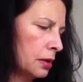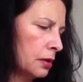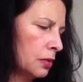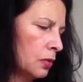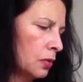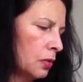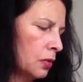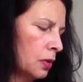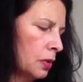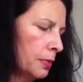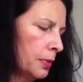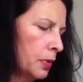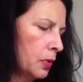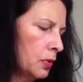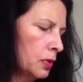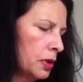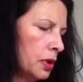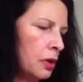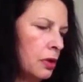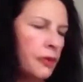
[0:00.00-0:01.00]
All
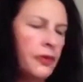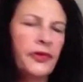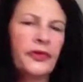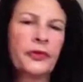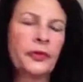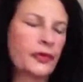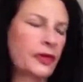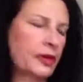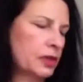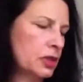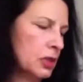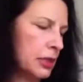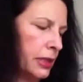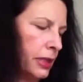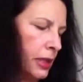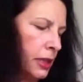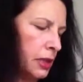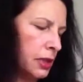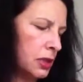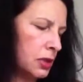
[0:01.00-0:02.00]
aboard. Oh, this was actually
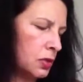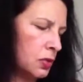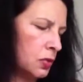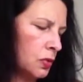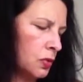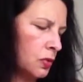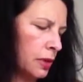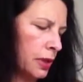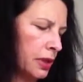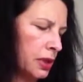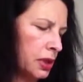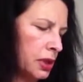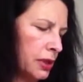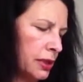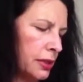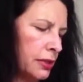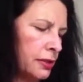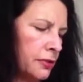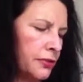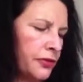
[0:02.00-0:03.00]
next door,
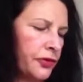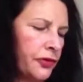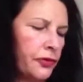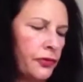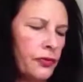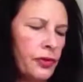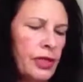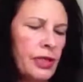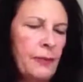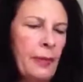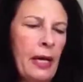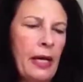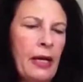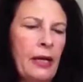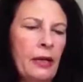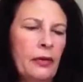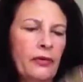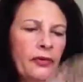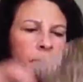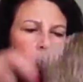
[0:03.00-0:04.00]
actually, and it was
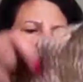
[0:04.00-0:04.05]
£3,